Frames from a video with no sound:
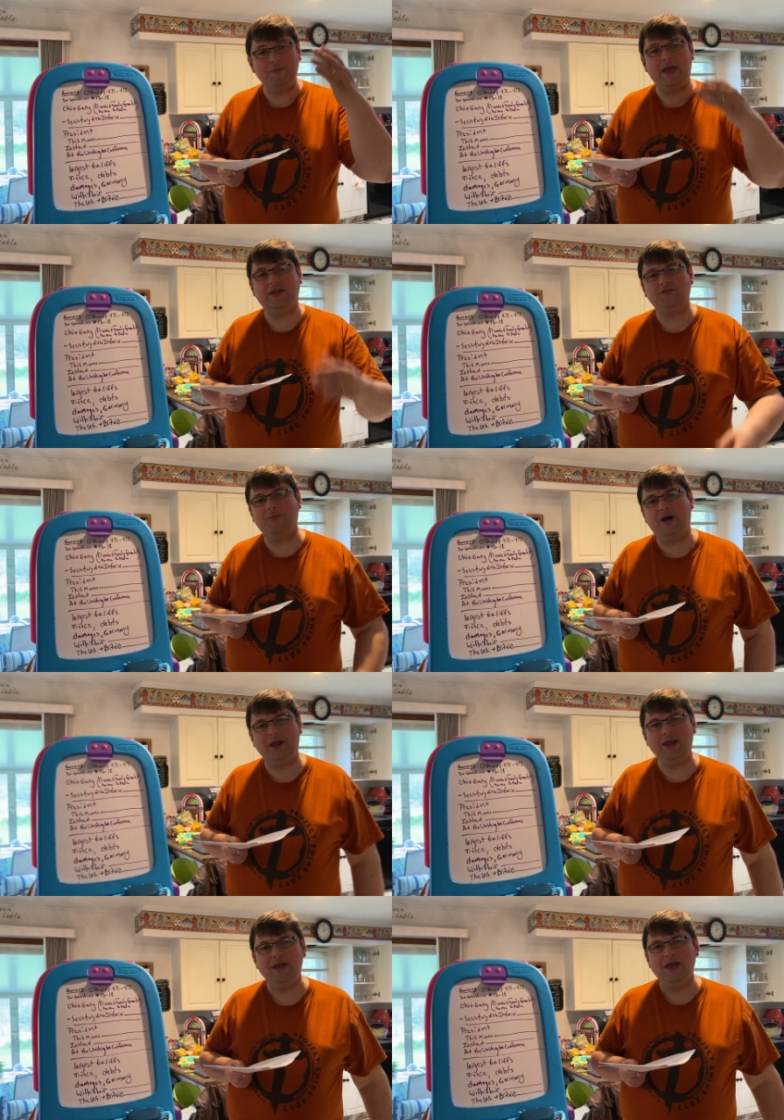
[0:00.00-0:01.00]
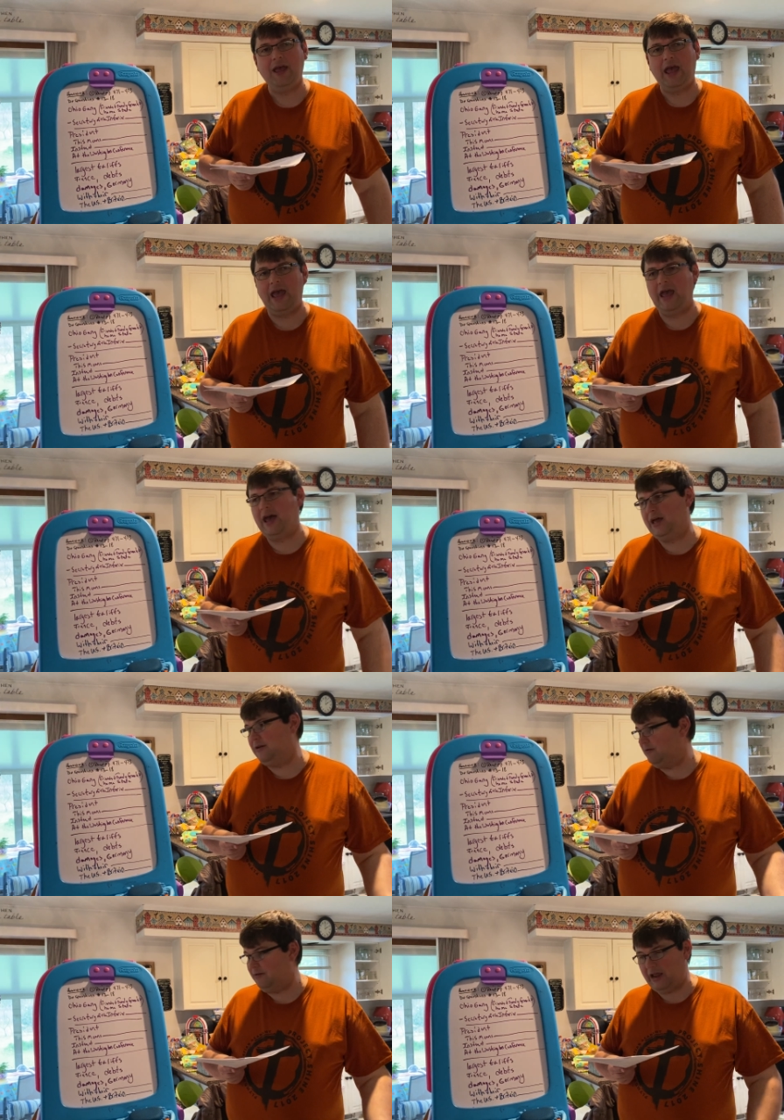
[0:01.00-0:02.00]
makes money,
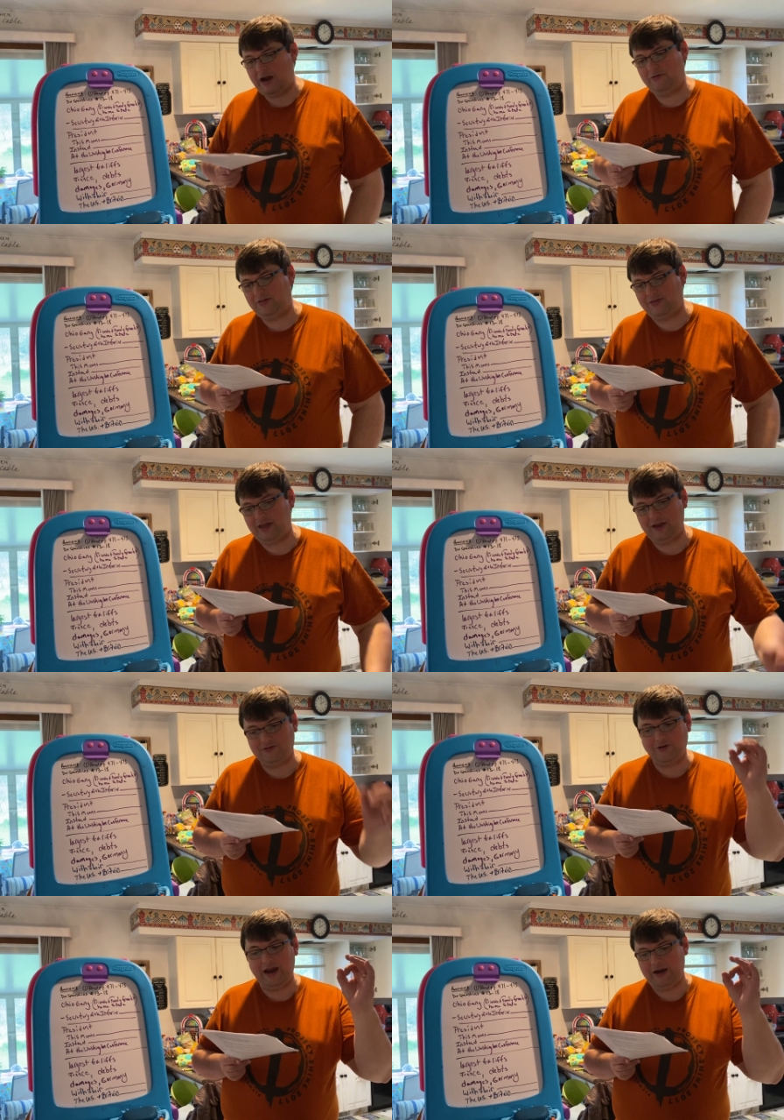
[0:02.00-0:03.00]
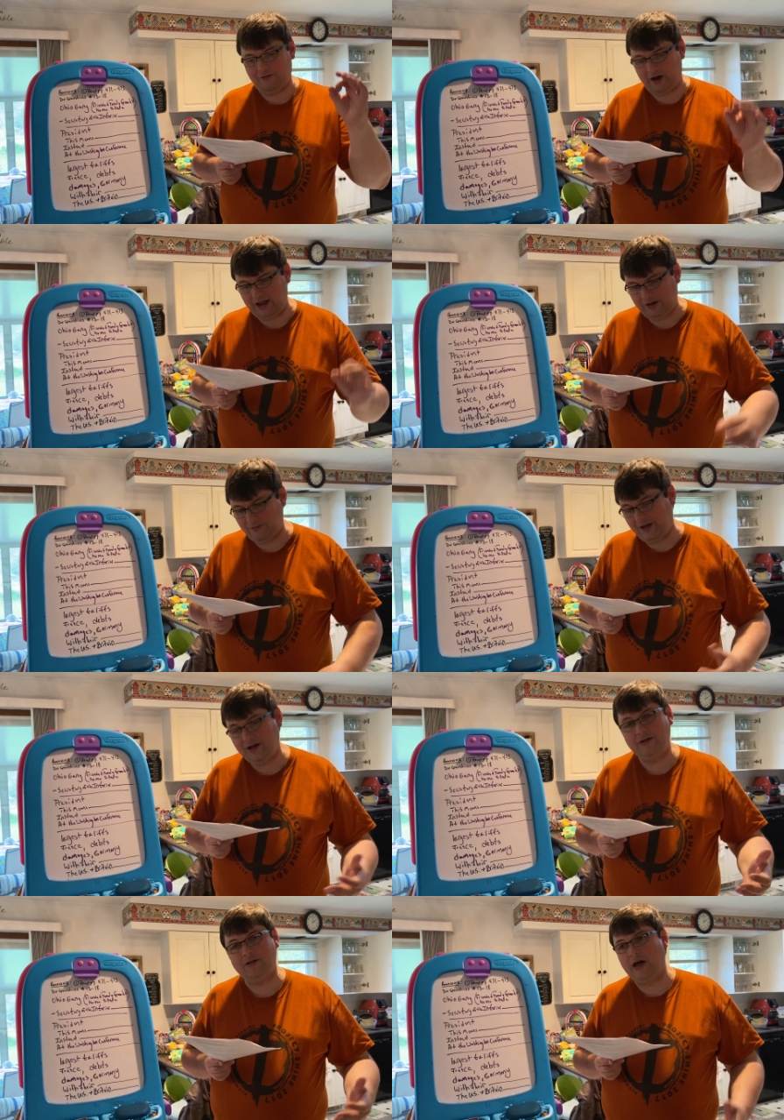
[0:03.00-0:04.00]
and everything is great, right?
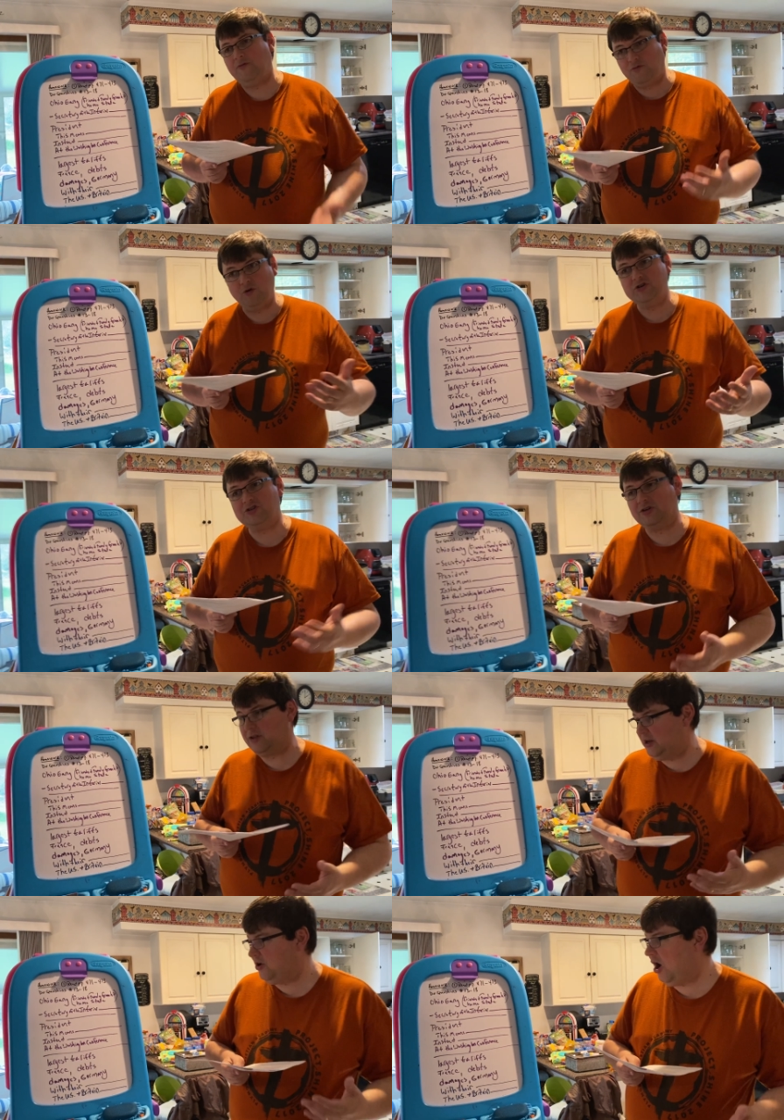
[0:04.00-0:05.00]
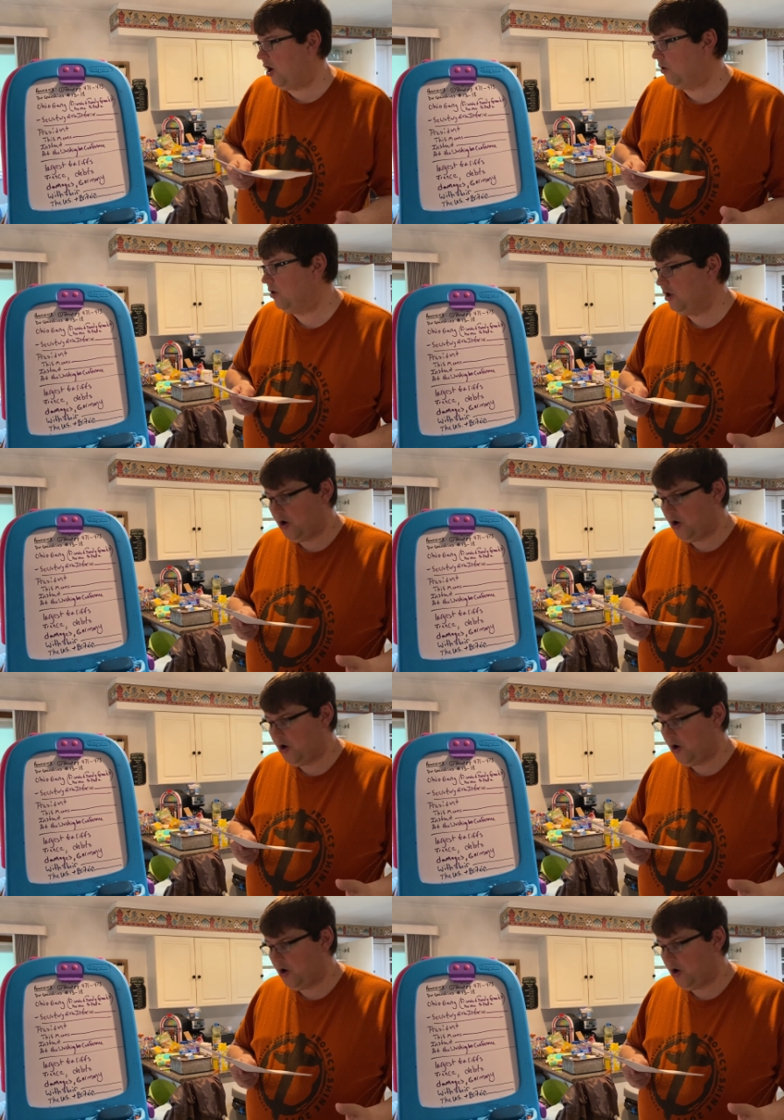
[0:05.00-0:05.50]
Well, unfortunately, no.